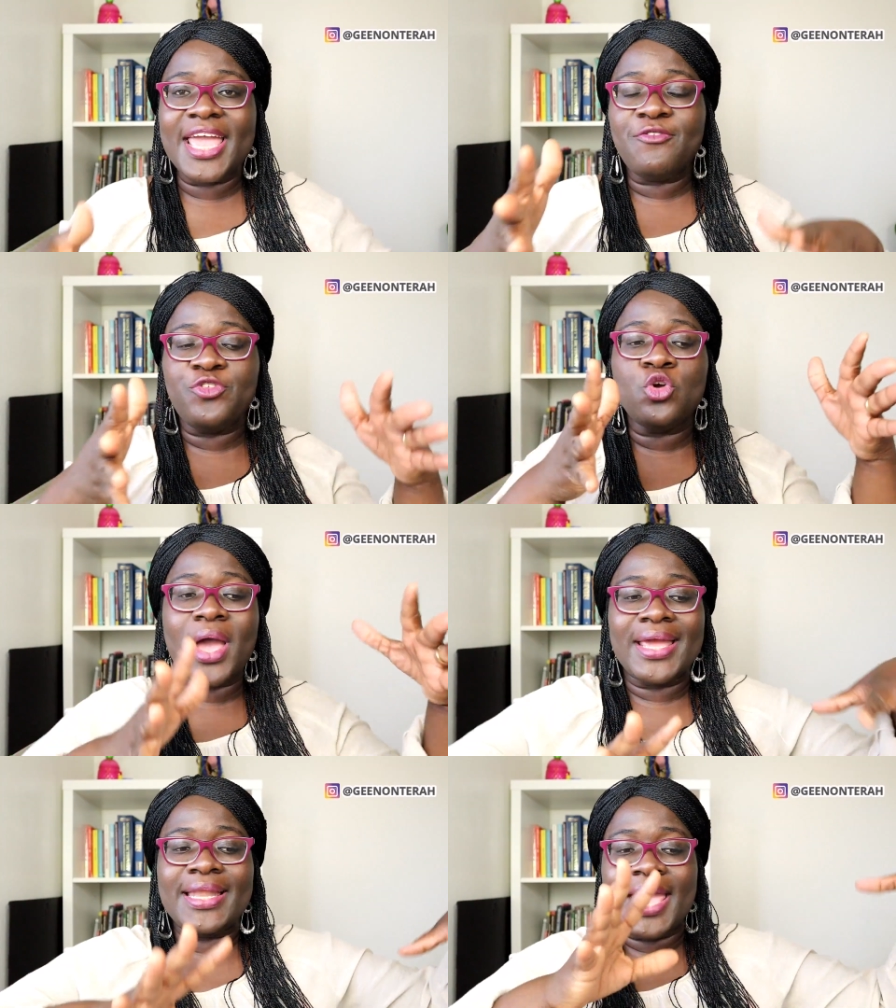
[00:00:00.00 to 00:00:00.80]
if you
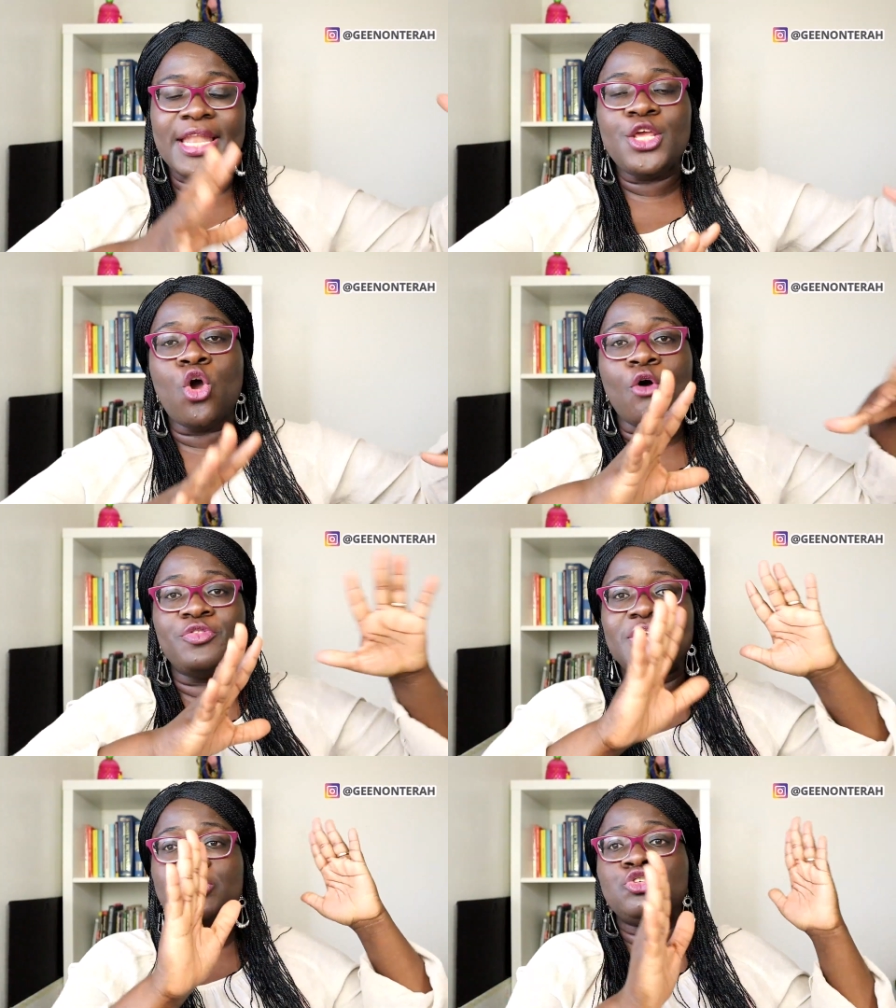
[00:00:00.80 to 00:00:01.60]
are in any
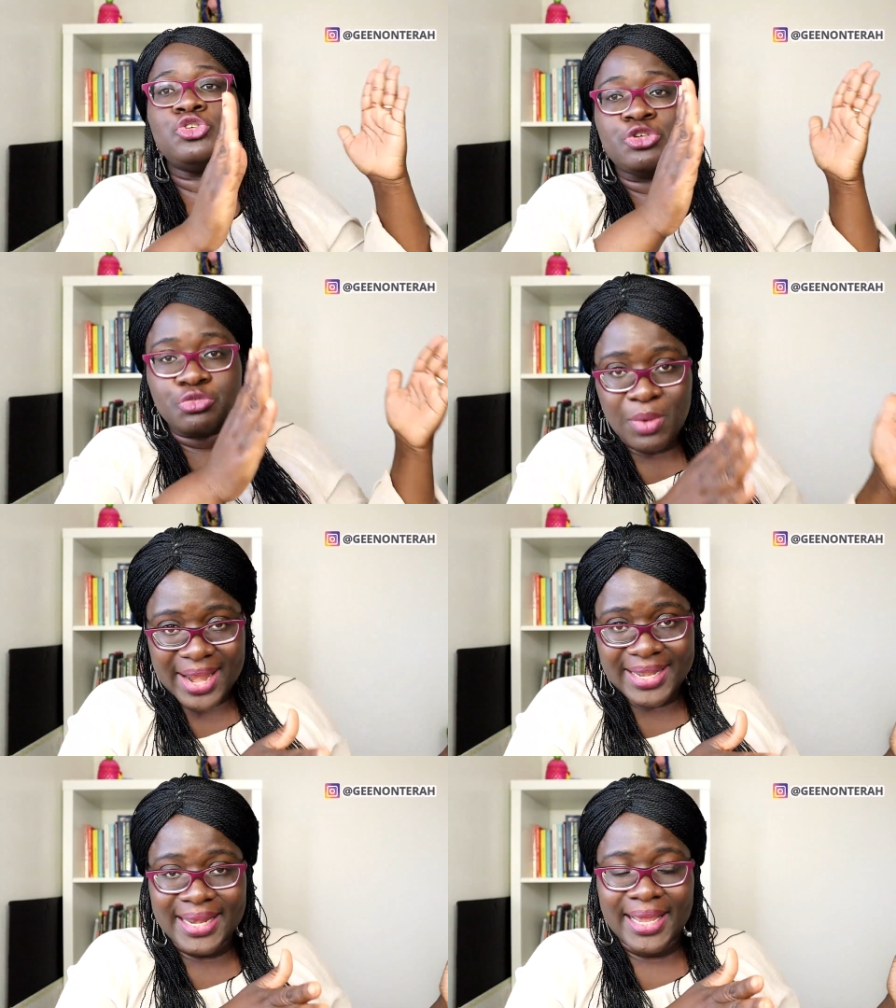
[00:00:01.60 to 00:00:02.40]
of these
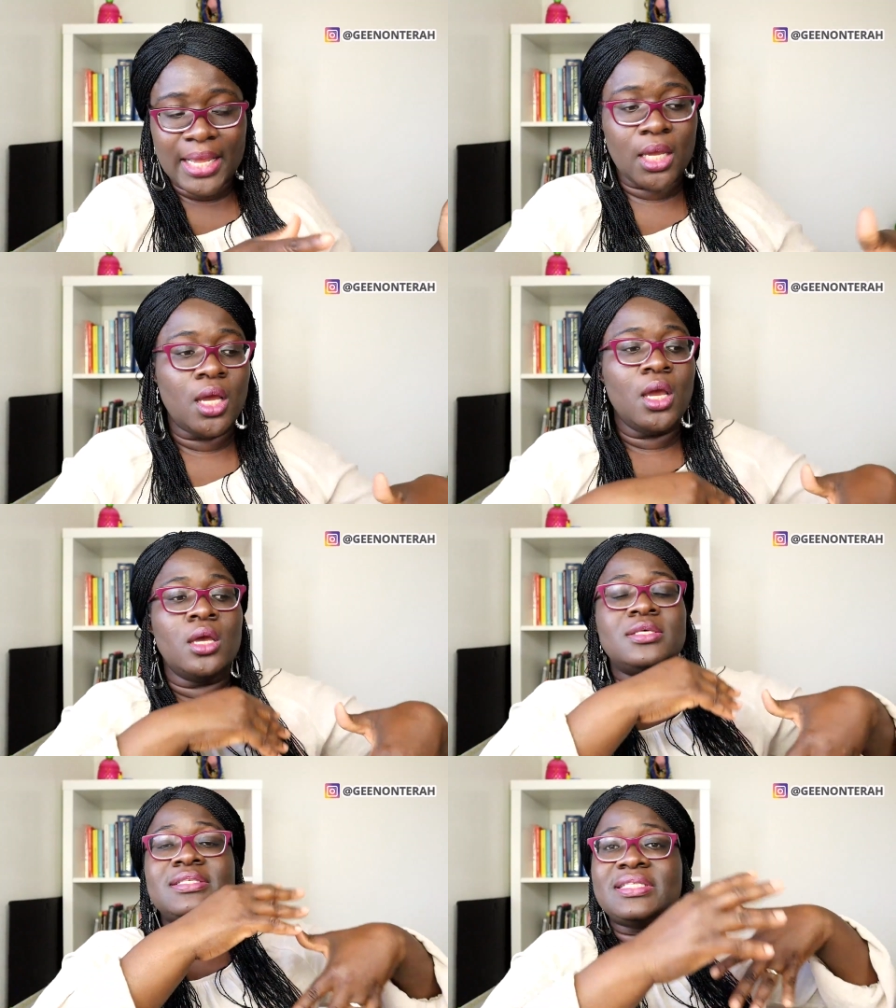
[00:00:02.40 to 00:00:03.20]
trending
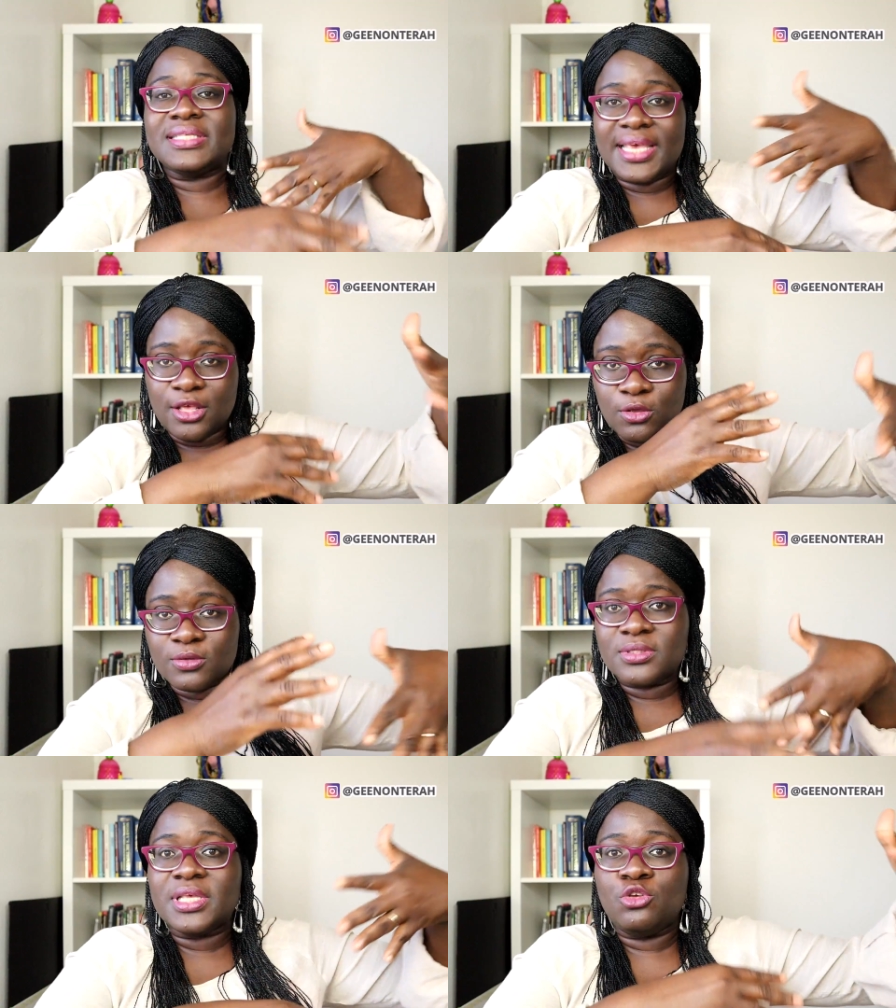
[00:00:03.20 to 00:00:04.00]

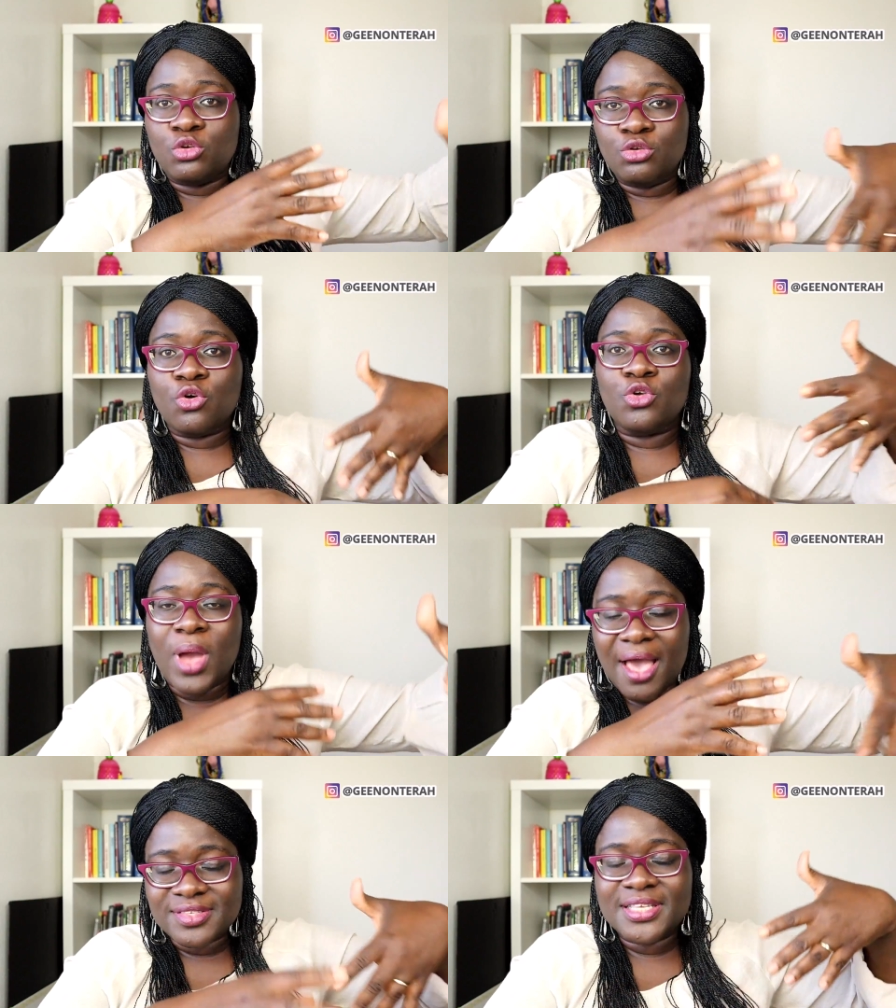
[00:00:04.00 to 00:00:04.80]
skills, you, you know, you
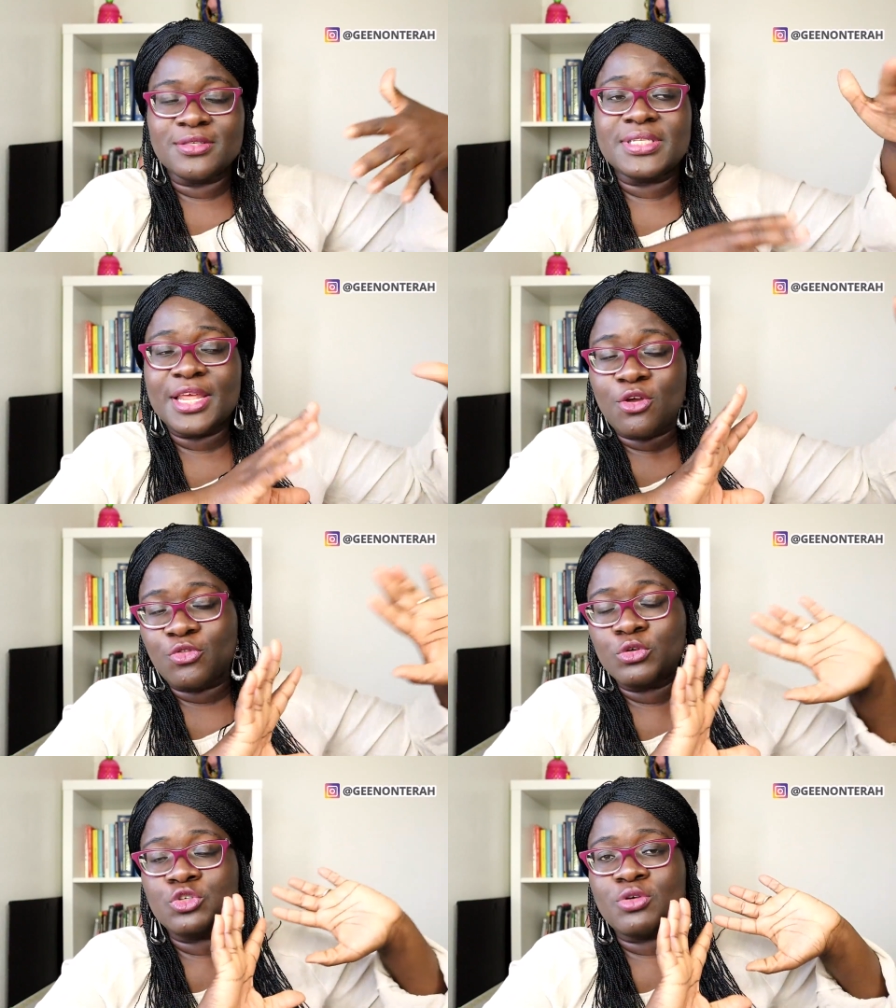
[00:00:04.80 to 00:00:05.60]
have skills in any of
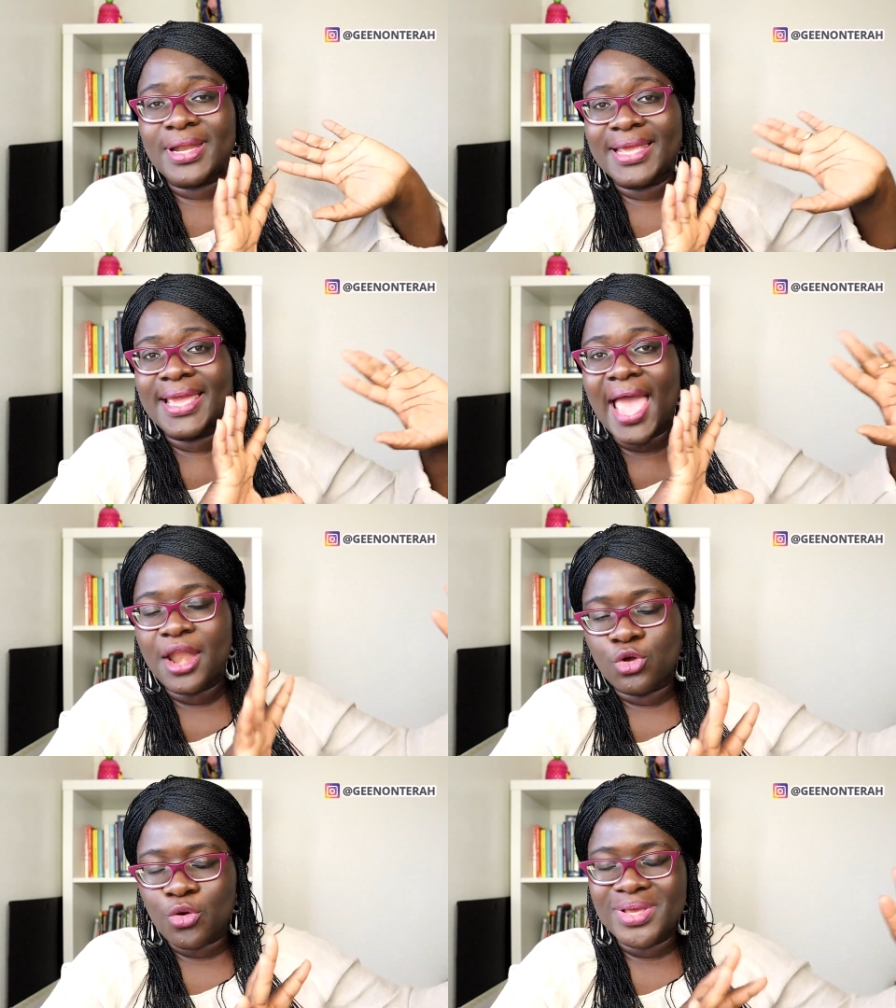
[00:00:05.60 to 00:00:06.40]
those trending
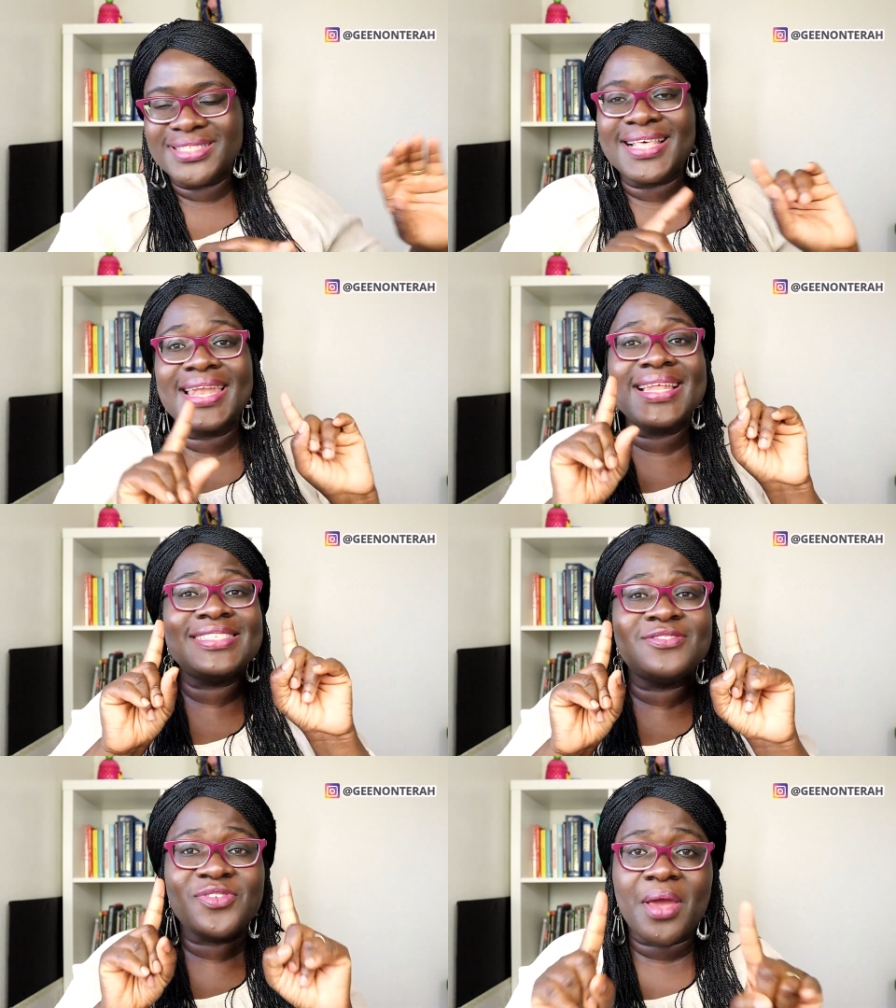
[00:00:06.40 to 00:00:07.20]
categories, then
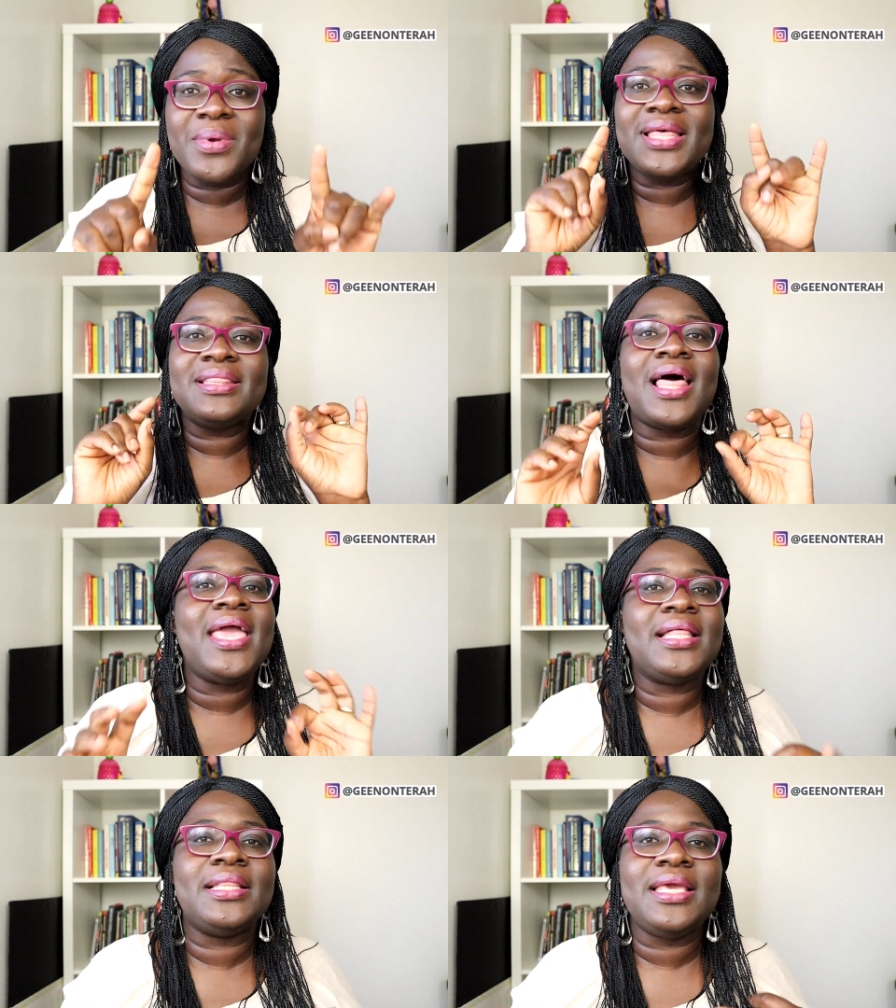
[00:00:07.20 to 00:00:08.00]
it's very
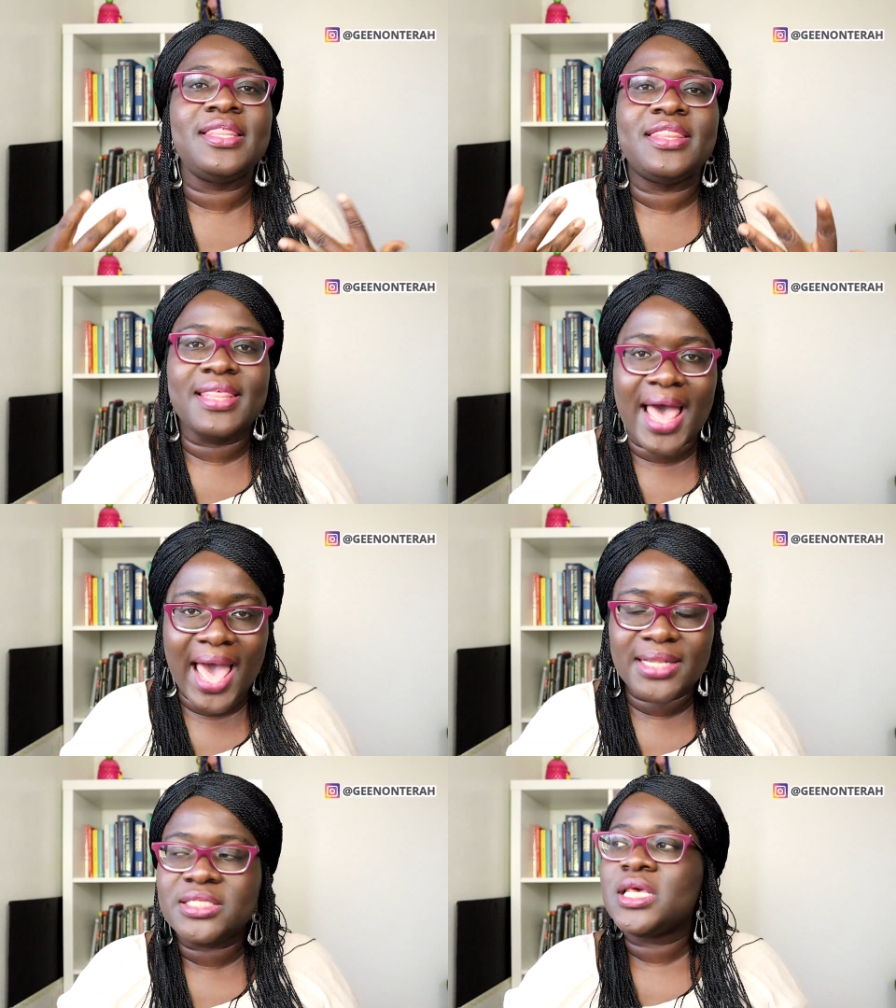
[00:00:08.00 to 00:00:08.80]
likely
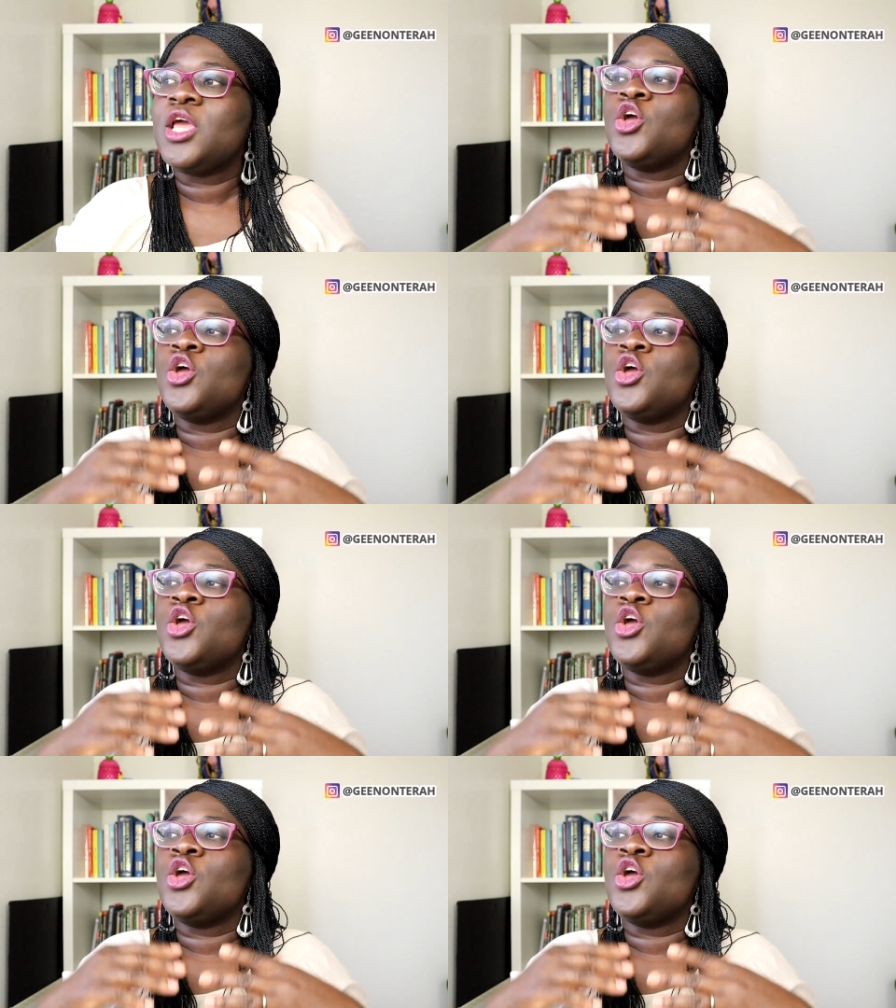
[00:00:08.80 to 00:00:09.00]
that